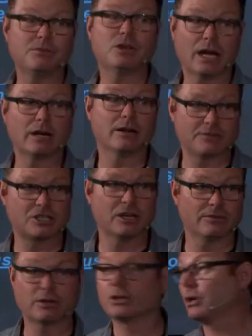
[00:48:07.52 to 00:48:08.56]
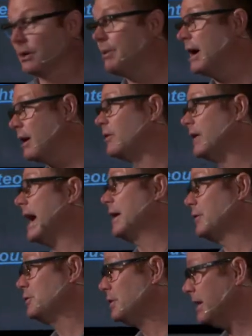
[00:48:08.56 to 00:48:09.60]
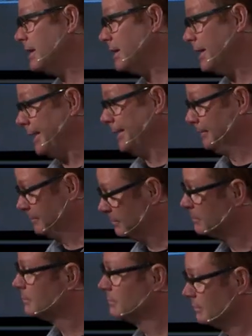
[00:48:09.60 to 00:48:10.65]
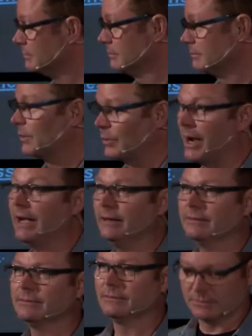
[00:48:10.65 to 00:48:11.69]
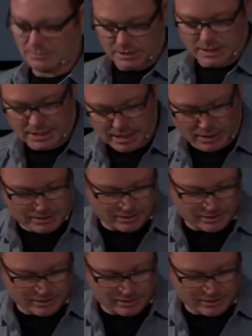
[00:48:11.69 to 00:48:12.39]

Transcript: if you got enough silver, you can buy all the iron you need, honey. Right? Look at how